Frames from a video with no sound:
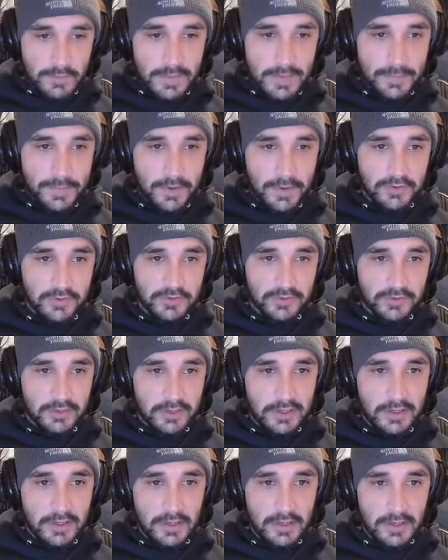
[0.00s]
me
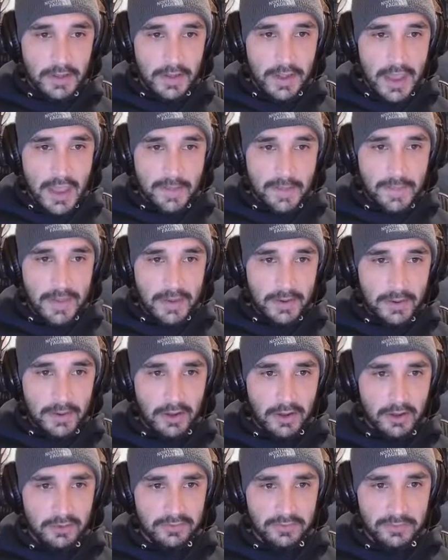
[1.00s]
personally, I make a
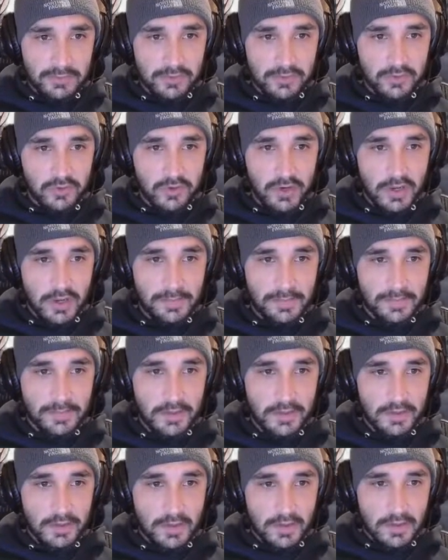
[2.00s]
custom script.
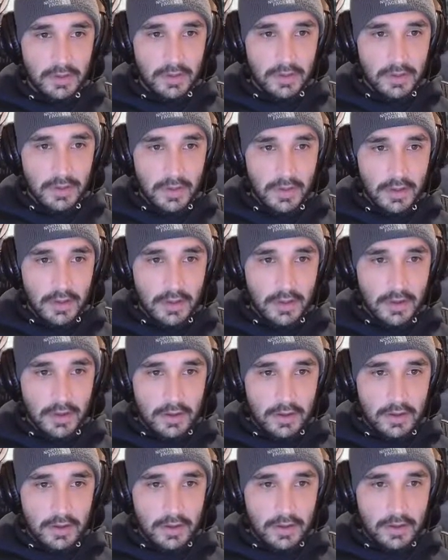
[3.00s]

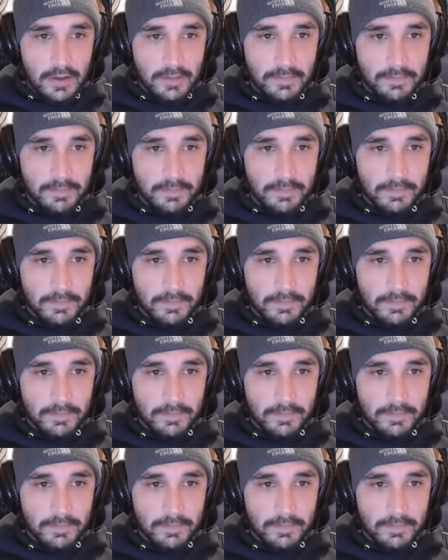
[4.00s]
I